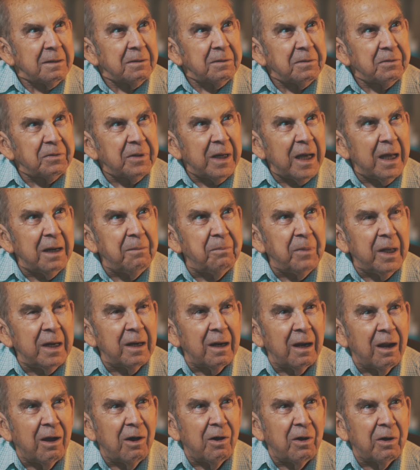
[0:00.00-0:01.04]
well, it hadn't been
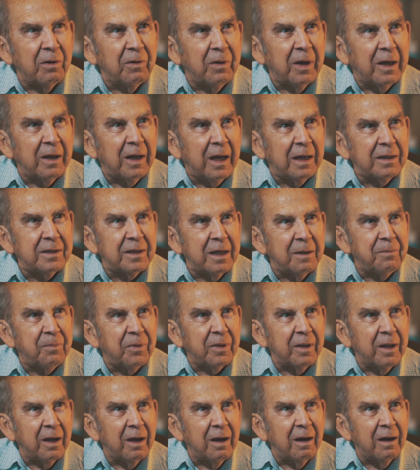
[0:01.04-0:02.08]
long when I was up
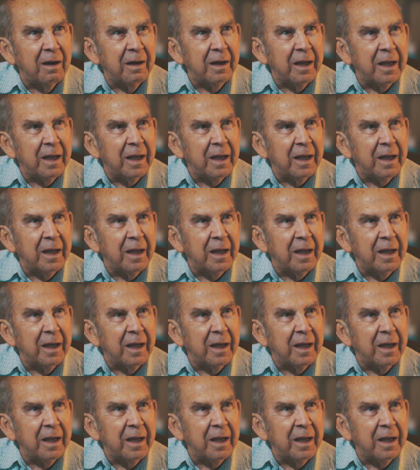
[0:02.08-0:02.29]
there,